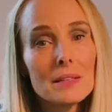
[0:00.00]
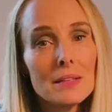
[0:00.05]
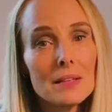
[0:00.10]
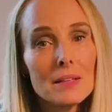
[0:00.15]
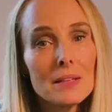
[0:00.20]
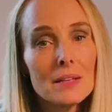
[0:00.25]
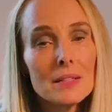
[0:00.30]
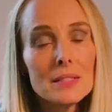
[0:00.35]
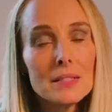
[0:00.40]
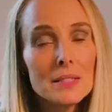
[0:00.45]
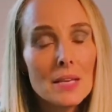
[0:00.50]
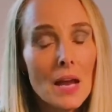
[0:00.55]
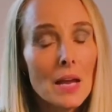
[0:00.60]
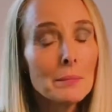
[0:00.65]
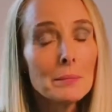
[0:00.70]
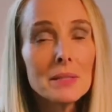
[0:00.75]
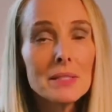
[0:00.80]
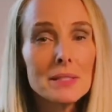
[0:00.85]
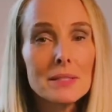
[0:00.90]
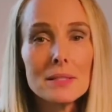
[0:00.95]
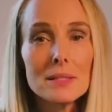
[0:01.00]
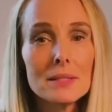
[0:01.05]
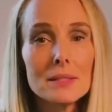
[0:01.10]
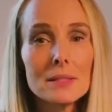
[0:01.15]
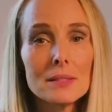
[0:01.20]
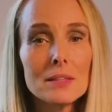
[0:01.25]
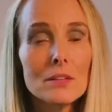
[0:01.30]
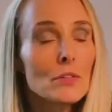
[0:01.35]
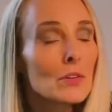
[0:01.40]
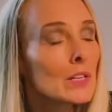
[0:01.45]
it's timelessness.
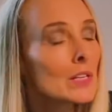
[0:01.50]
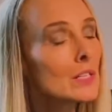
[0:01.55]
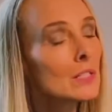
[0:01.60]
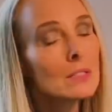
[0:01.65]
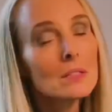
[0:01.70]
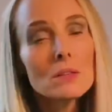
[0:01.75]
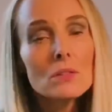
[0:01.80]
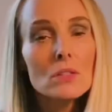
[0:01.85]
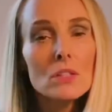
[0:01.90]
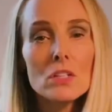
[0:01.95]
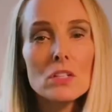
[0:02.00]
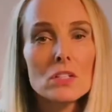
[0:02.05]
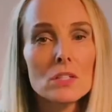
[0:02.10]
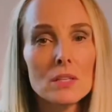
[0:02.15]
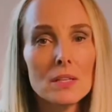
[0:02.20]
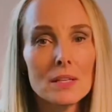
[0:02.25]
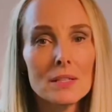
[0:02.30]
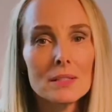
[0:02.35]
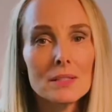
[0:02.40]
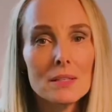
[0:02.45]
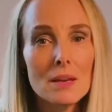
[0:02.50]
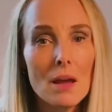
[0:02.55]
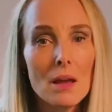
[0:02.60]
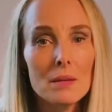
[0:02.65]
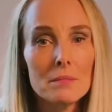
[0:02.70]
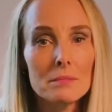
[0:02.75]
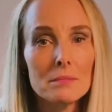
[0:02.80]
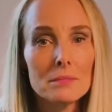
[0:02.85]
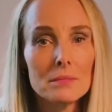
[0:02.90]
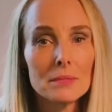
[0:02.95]
There is no such thing as time.